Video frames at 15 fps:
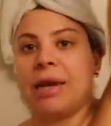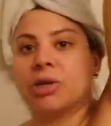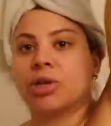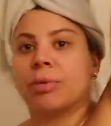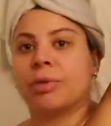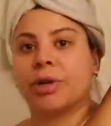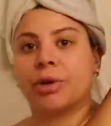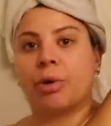make
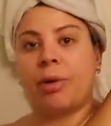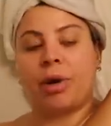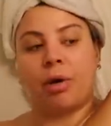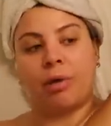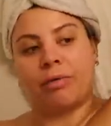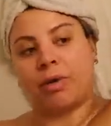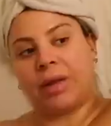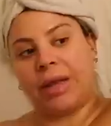sure when you're going
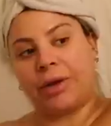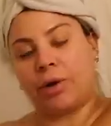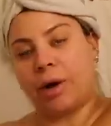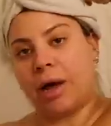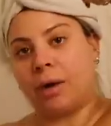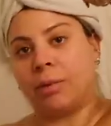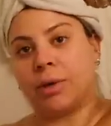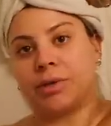over like your
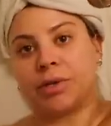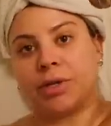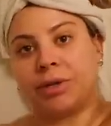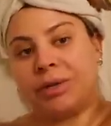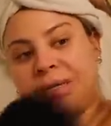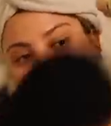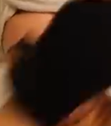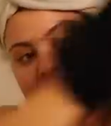elbows and
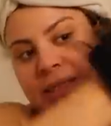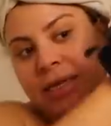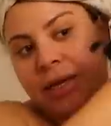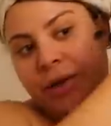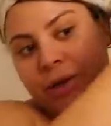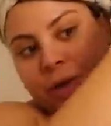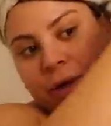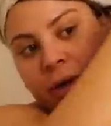your knees
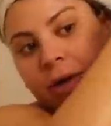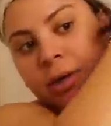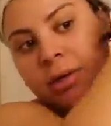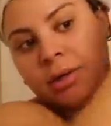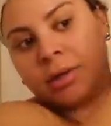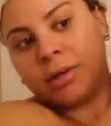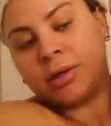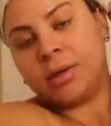that you're
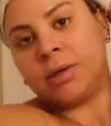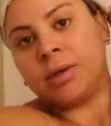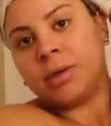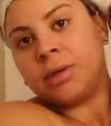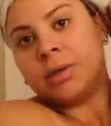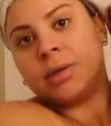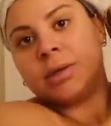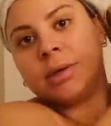
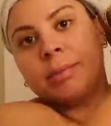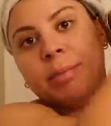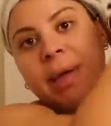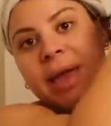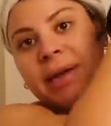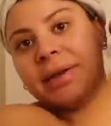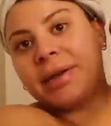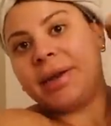
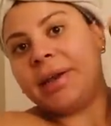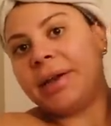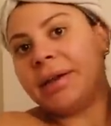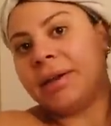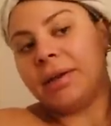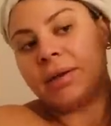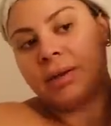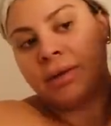
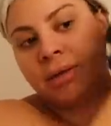bending